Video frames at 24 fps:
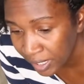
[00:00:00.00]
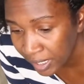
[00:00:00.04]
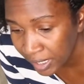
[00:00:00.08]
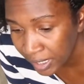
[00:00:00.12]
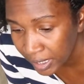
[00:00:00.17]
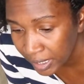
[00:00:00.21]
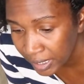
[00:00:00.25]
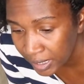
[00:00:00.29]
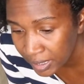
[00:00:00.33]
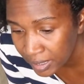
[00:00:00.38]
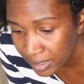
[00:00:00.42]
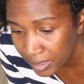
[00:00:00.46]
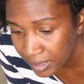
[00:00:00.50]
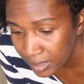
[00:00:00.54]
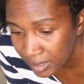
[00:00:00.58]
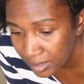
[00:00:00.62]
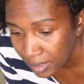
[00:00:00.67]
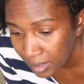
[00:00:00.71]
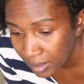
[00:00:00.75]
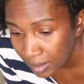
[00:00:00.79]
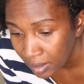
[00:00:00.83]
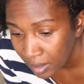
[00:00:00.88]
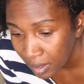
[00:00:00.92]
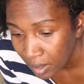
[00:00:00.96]
It
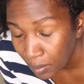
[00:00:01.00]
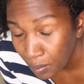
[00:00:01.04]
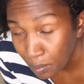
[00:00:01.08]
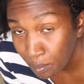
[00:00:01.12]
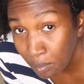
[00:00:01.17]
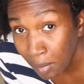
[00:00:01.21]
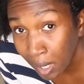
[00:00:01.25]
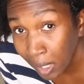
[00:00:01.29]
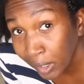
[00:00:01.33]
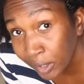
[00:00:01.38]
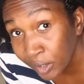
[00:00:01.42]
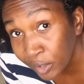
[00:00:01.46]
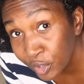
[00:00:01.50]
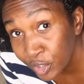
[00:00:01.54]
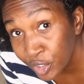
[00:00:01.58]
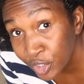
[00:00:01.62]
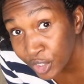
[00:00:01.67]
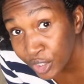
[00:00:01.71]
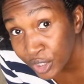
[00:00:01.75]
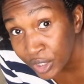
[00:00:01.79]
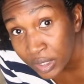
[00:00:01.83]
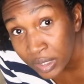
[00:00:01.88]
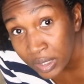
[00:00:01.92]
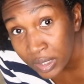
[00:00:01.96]
is
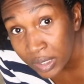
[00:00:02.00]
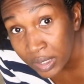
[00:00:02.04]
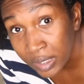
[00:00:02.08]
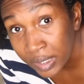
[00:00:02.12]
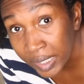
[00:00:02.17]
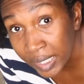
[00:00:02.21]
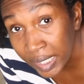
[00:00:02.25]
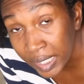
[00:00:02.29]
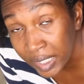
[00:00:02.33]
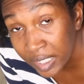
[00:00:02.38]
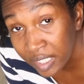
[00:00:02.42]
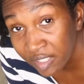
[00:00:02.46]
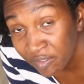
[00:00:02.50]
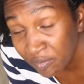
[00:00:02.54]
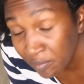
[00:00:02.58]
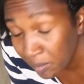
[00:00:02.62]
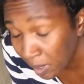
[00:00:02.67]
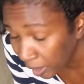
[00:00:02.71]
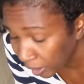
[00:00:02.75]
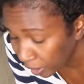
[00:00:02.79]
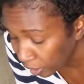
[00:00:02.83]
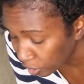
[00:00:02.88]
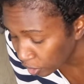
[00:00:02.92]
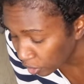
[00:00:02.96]
March, the end of
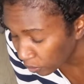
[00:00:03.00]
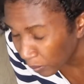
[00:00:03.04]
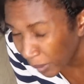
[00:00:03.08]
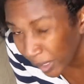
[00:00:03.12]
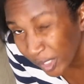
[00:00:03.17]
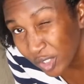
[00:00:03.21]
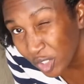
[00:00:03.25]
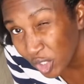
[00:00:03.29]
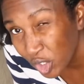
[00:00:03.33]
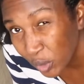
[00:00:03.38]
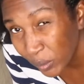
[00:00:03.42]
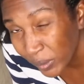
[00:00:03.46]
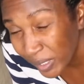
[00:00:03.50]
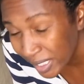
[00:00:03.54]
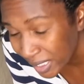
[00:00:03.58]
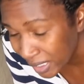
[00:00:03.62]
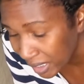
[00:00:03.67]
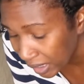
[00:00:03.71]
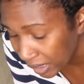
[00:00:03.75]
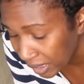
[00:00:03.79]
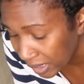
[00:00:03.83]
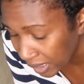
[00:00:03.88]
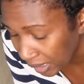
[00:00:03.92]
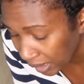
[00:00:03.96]
March, March
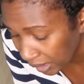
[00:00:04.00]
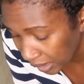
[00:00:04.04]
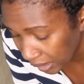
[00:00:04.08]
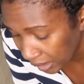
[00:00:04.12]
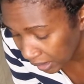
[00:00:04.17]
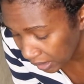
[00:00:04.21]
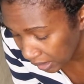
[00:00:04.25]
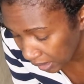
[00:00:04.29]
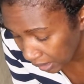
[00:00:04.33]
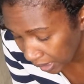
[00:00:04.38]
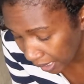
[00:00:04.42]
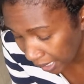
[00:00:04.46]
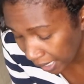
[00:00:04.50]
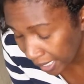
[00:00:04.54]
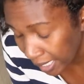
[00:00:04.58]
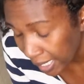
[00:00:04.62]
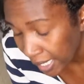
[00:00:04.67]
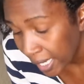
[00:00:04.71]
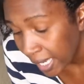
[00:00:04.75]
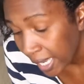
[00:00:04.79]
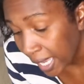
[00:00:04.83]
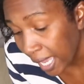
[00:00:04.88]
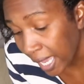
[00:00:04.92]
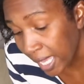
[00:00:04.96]
26th, I think is today,
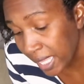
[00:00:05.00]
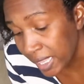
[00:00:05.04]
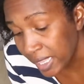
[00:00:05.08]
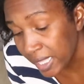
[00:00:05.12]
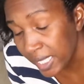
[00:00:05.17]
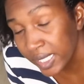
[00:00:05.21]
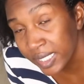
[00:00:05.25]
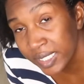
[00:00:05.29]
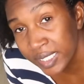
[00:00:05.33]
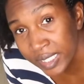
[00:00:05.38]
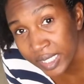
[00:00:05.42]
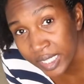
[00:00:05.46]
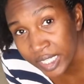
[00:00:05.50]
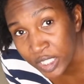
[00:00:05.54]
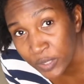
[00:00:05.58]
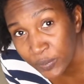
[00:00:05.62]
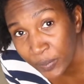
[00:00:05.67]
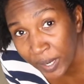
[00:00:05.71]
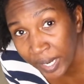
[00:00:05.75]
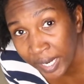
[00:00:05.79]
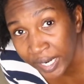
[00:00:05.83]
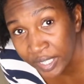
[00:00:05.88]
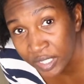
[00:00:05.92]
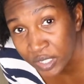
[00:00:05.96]
and this
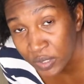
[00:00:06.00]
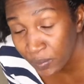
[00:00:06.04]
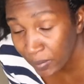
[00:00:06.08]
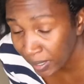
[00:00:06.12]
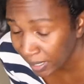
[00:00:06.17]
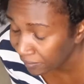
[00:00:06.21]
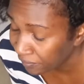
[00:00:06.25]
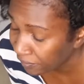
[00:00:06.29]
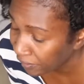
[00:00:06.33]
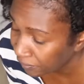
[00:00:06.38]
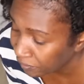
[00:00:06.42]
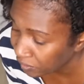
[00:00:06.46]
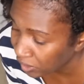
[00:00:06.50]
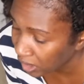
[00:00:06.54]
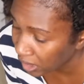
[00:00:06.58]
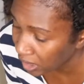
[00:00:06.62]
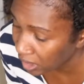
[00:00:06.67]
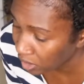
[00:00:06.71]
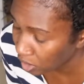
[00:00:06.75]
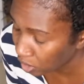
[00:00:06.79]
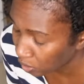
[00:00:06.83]
expires May 15th.